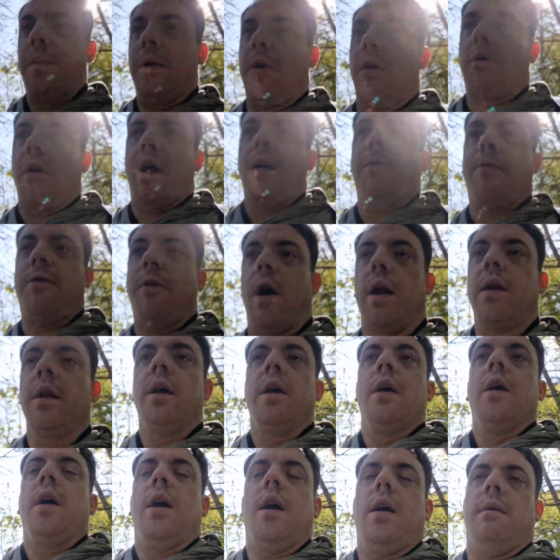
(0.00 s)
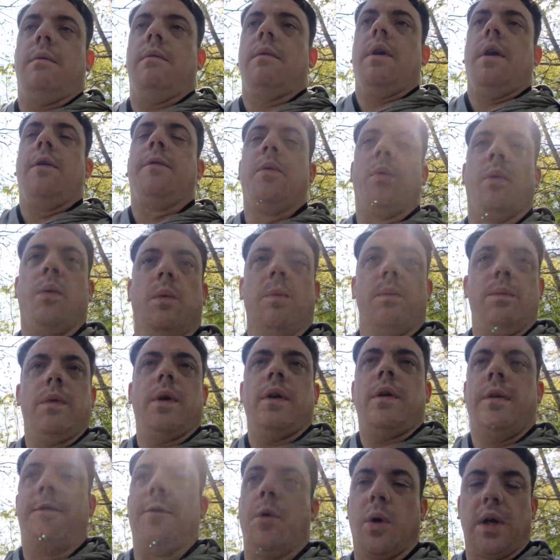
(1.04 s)
I mean, all right, fine. If you want
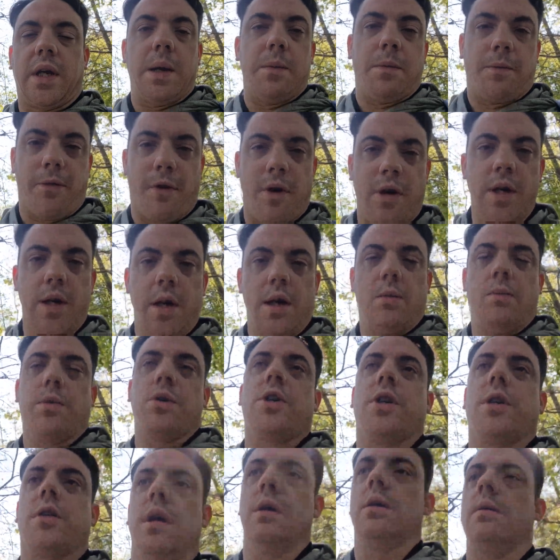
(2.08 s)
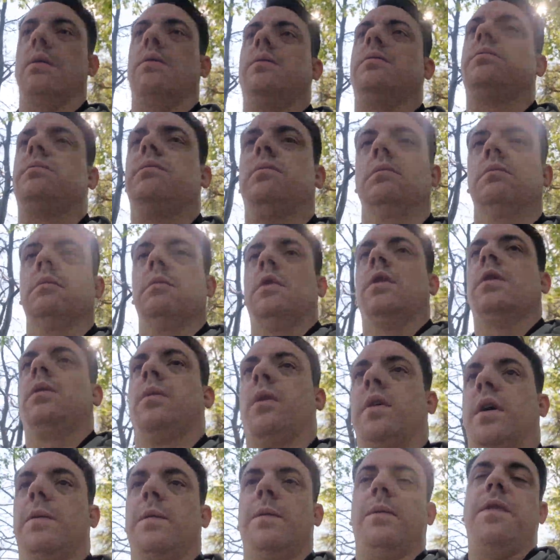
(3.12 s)
to keep it for a year, what'd you do?
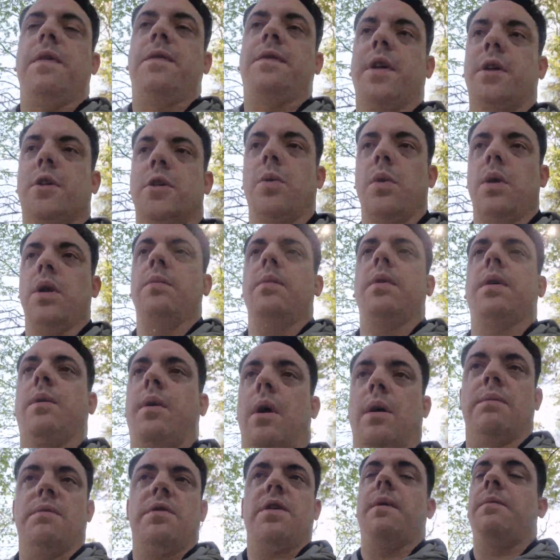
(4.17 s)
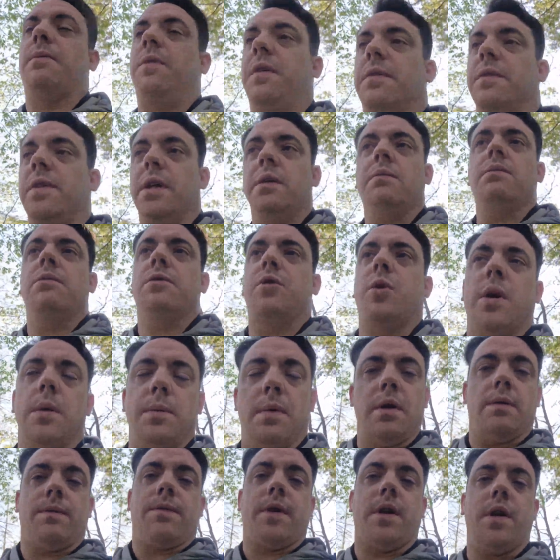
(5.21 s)
What, give him 10, 15,
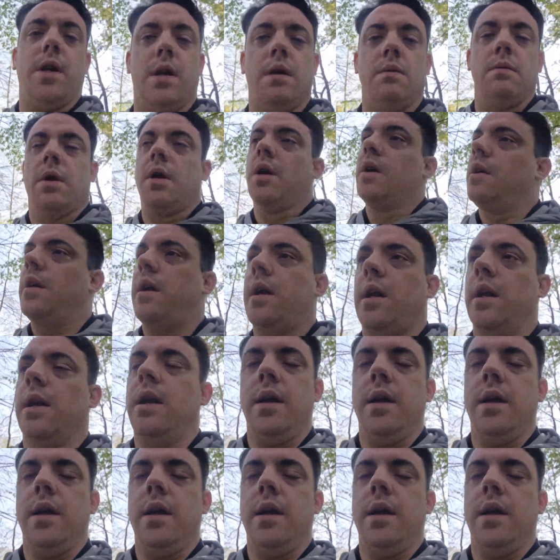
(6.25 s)
20 million for the year and